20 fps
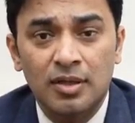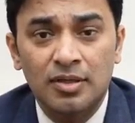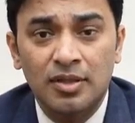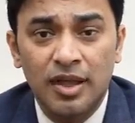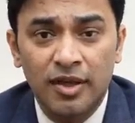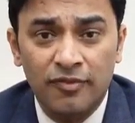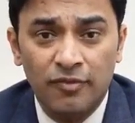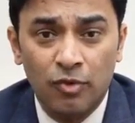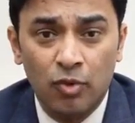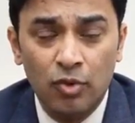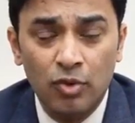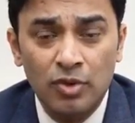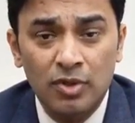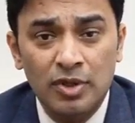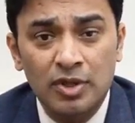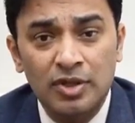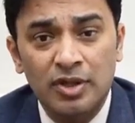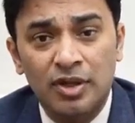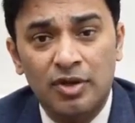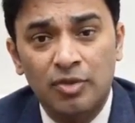Therefore,
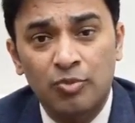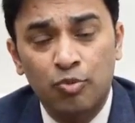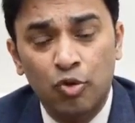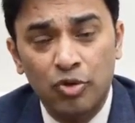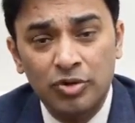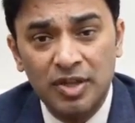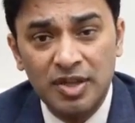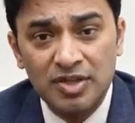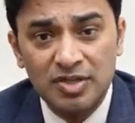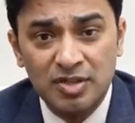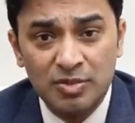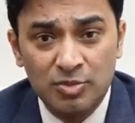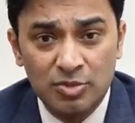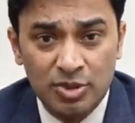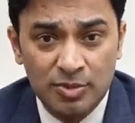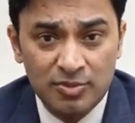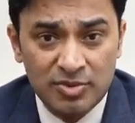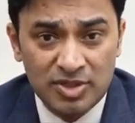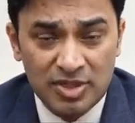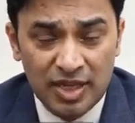they report their
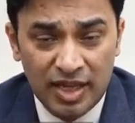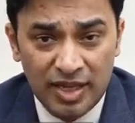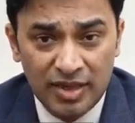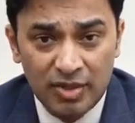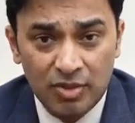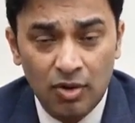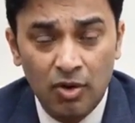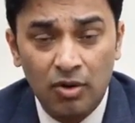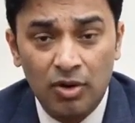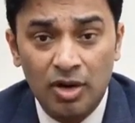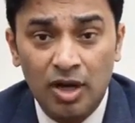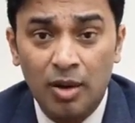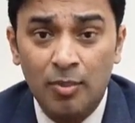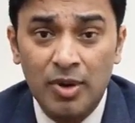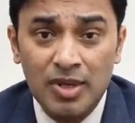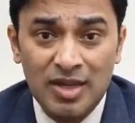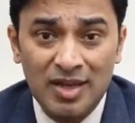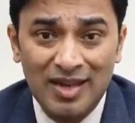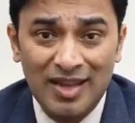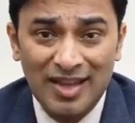symptoms late or come
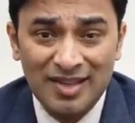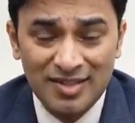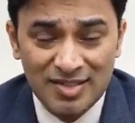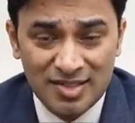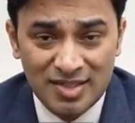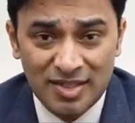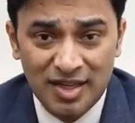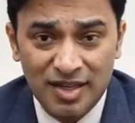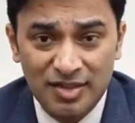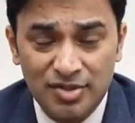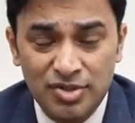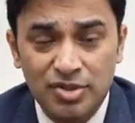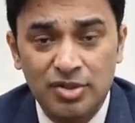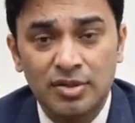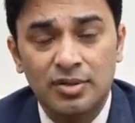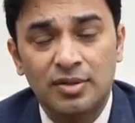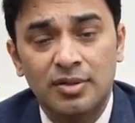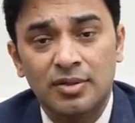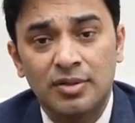at a later stage.